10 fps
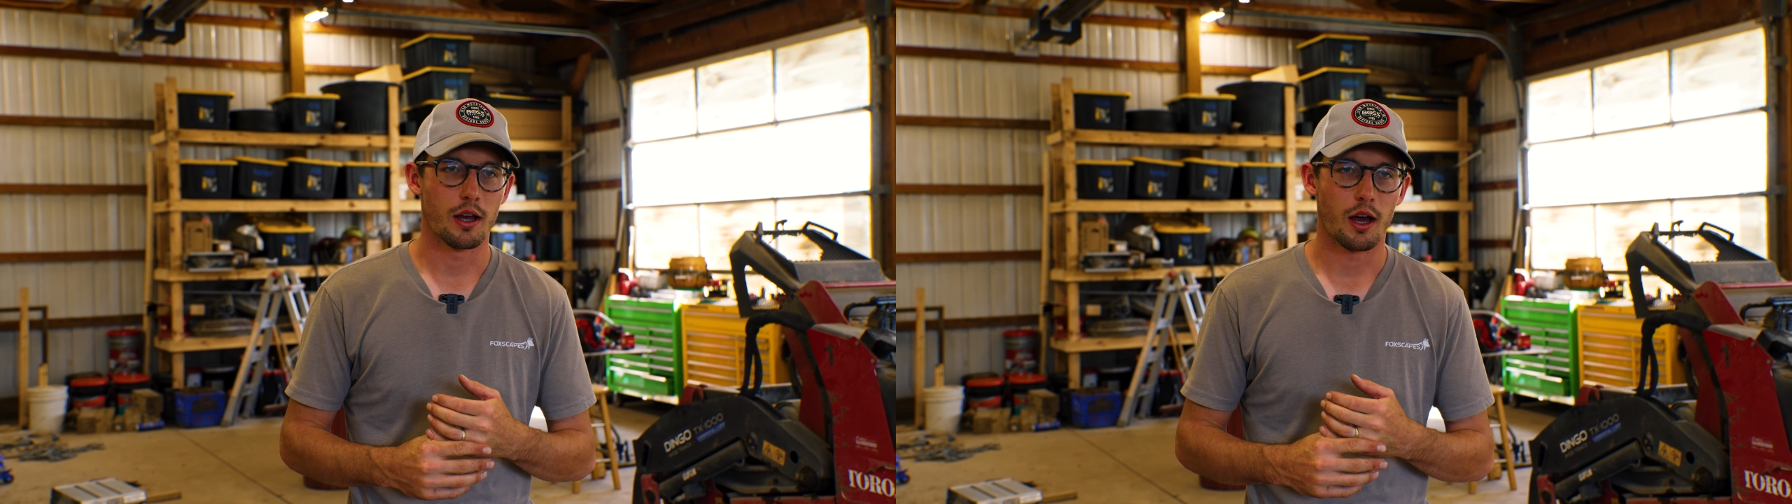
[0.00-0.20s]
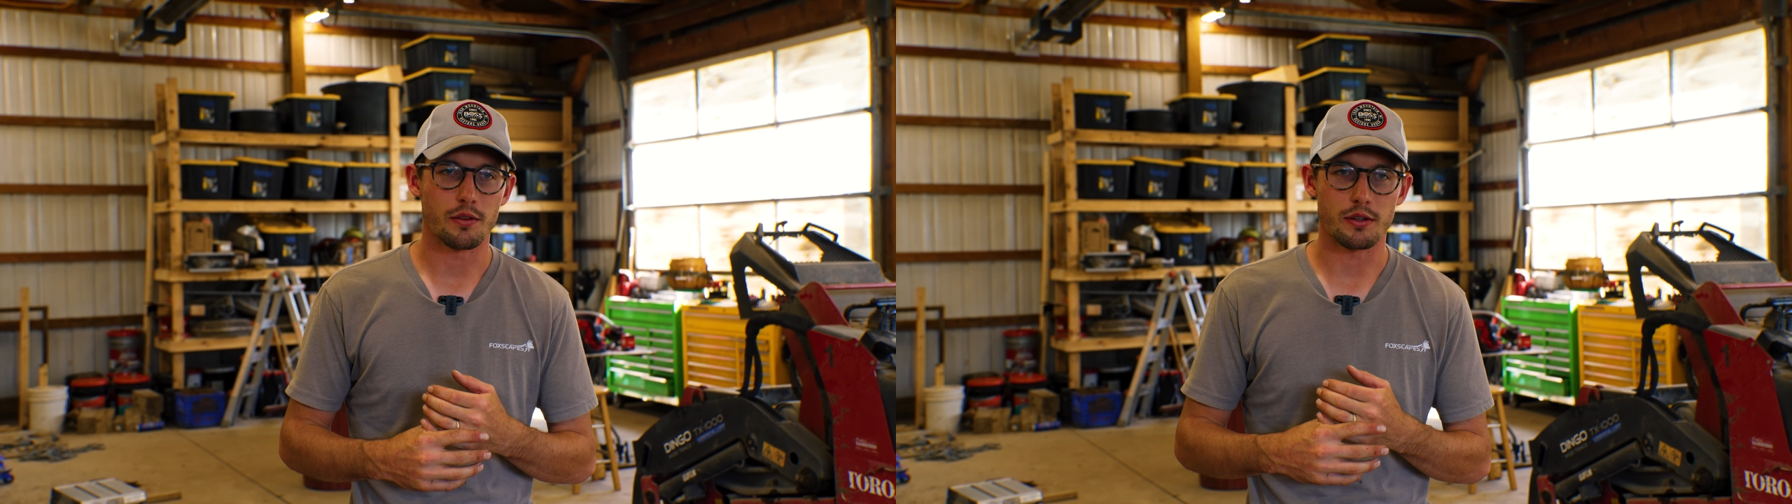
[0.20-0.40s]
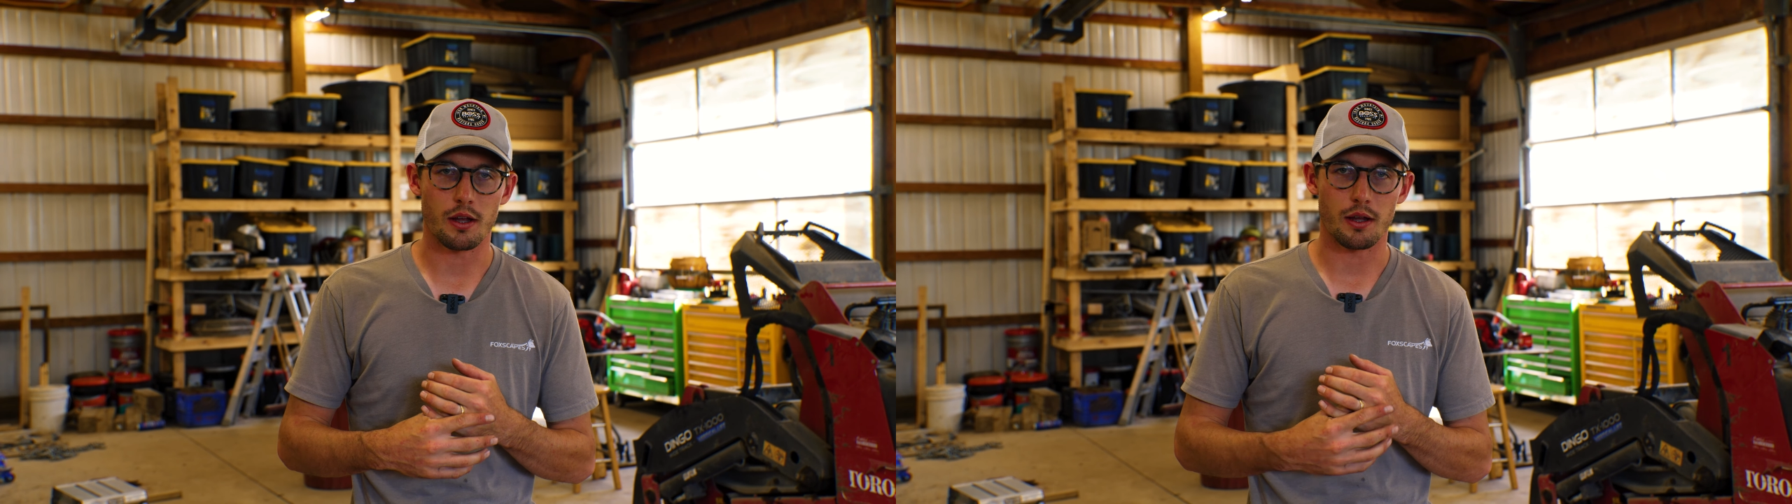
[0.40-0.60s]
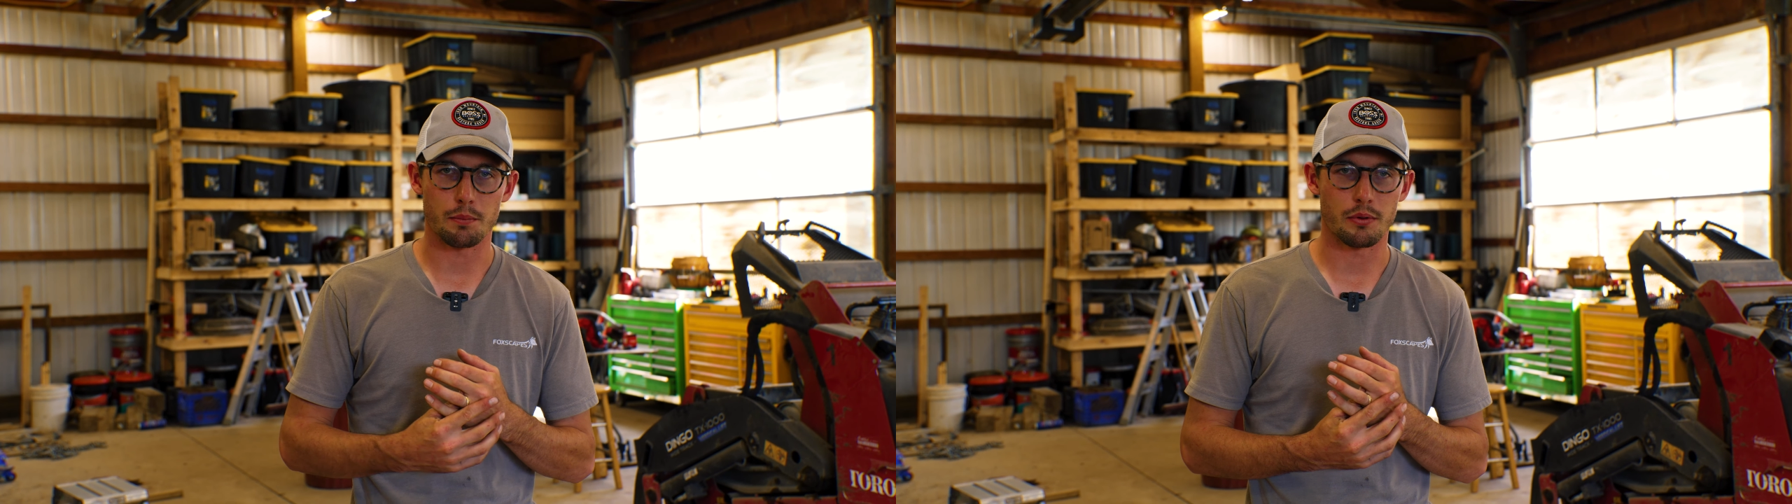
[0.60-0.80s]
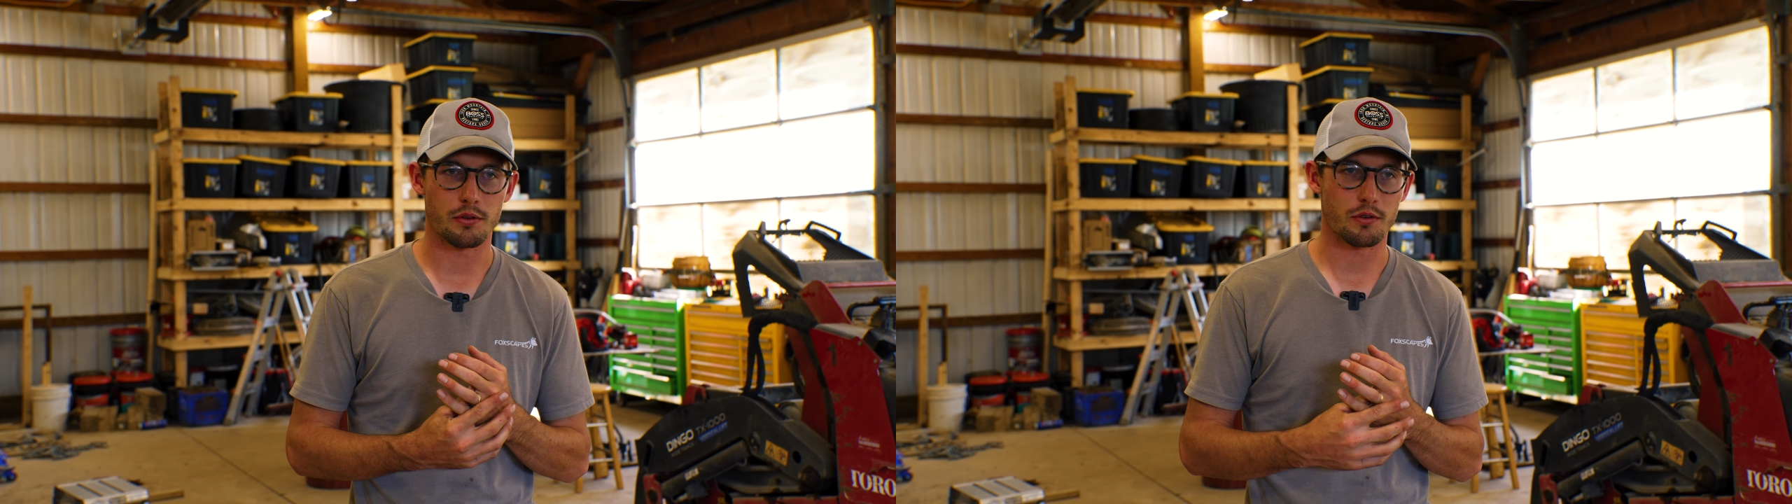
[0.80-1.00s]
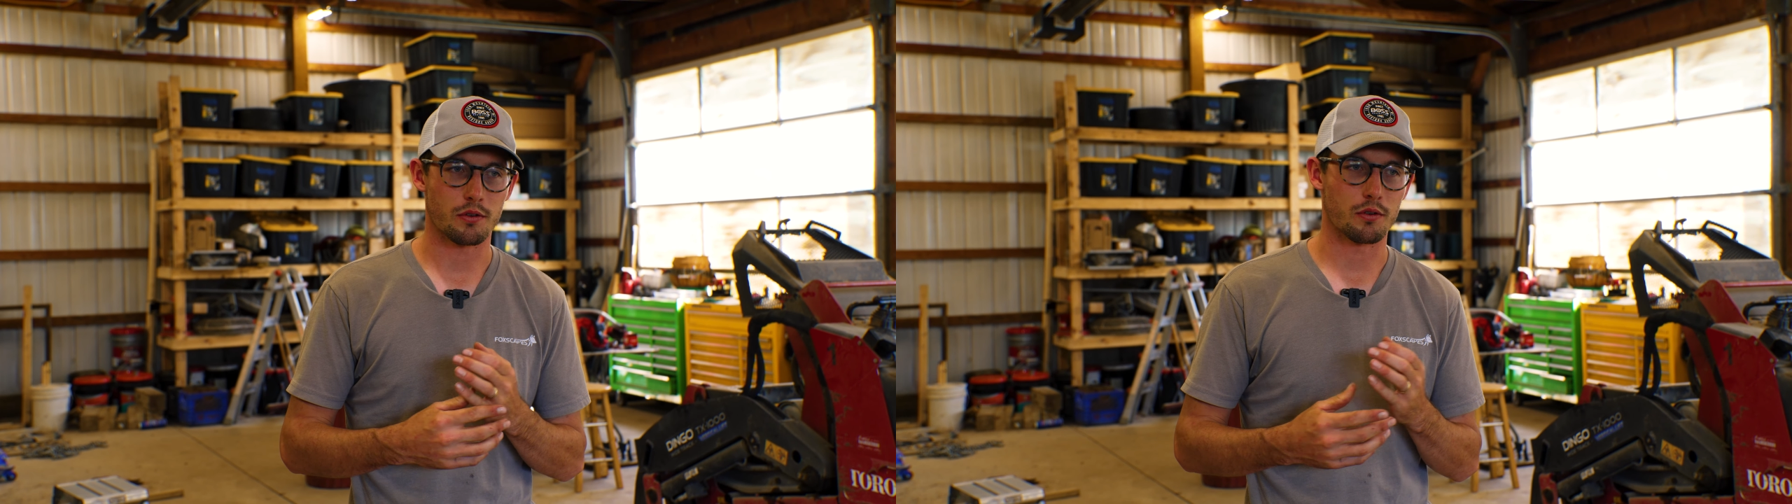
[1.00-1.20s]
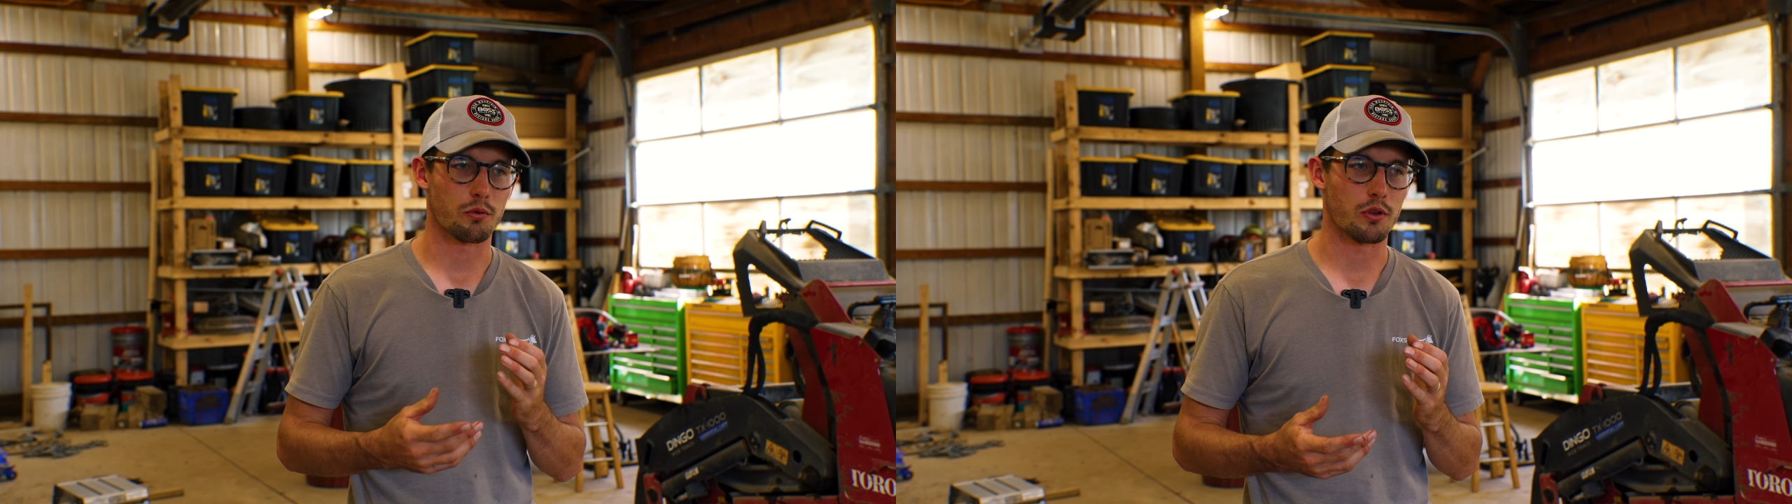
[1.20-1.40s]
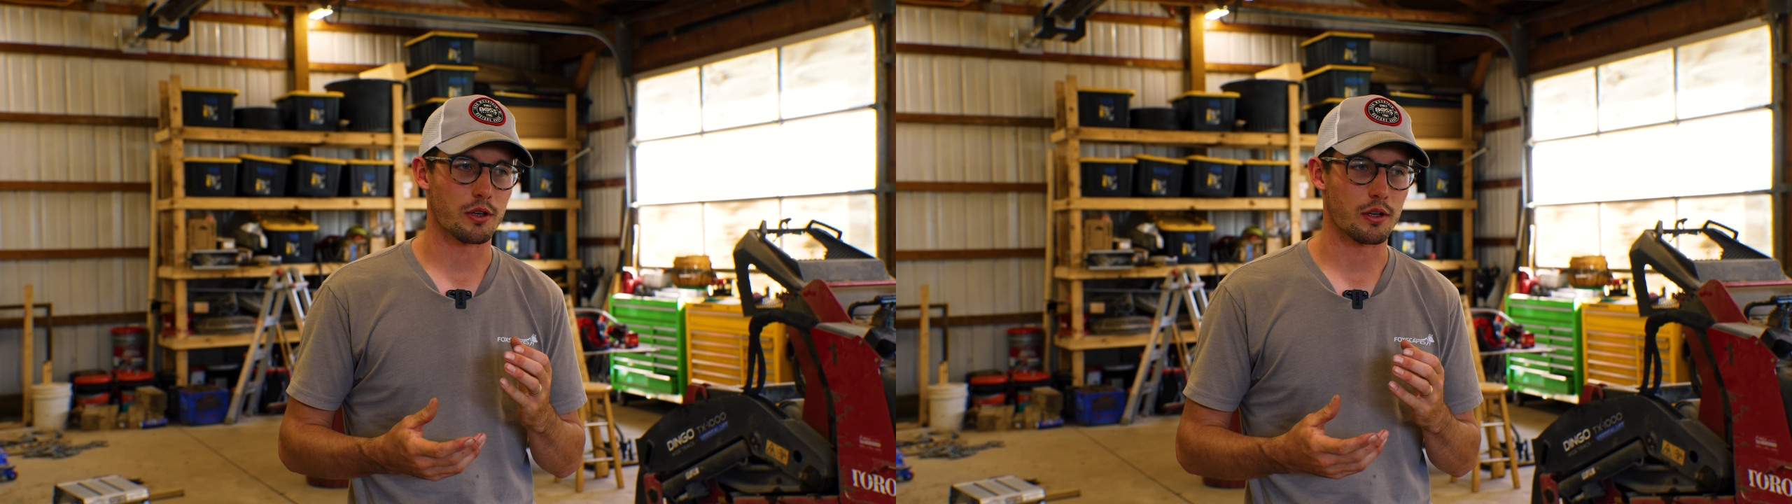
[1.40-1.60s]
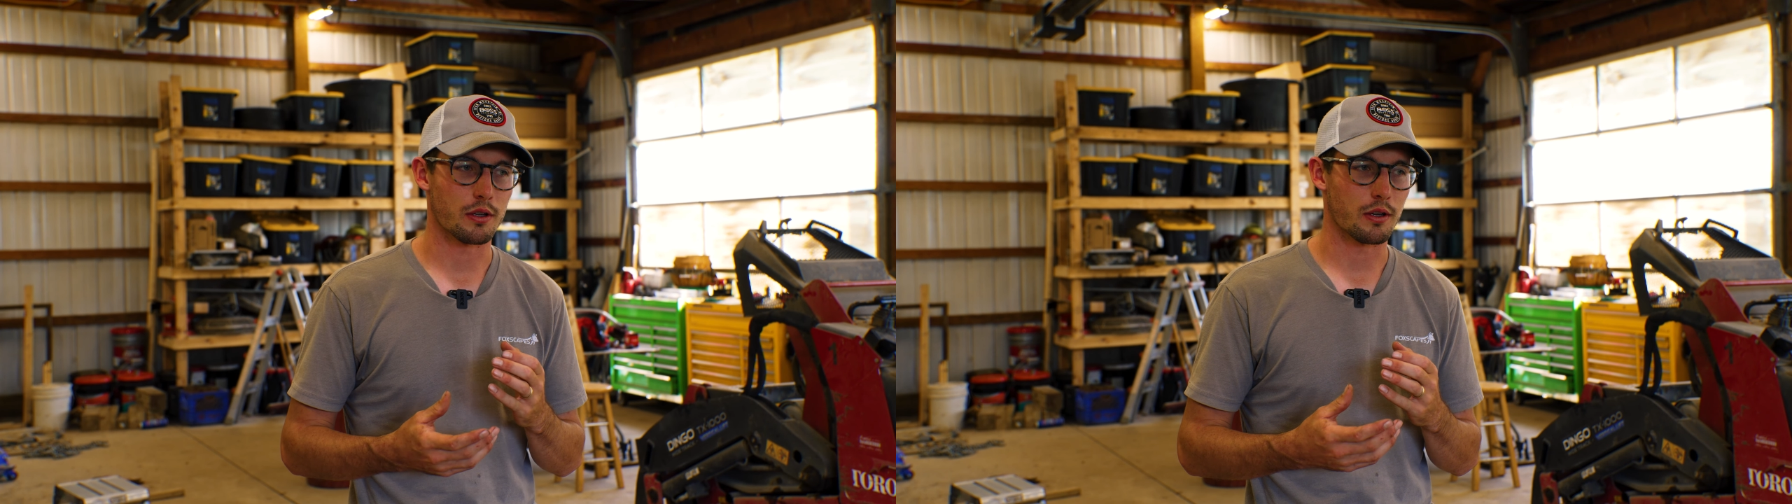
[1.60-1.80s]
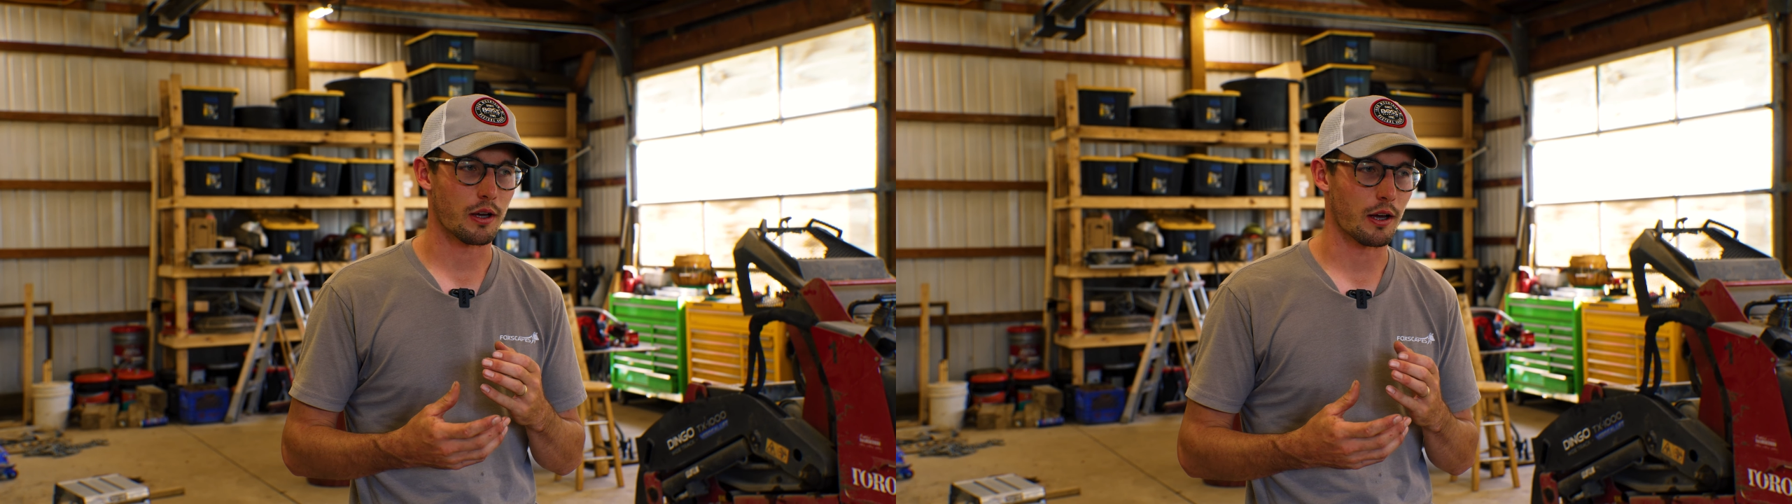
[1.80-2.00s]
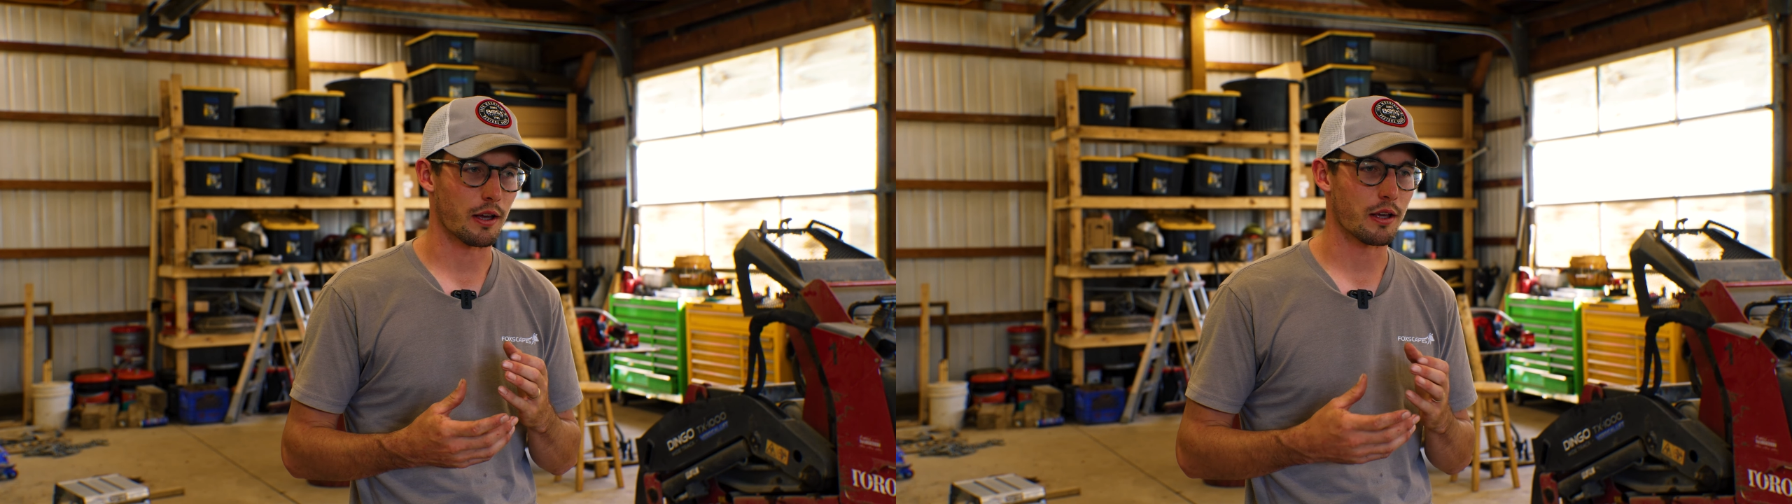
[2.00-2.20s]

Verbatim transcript: I think that business is really uh,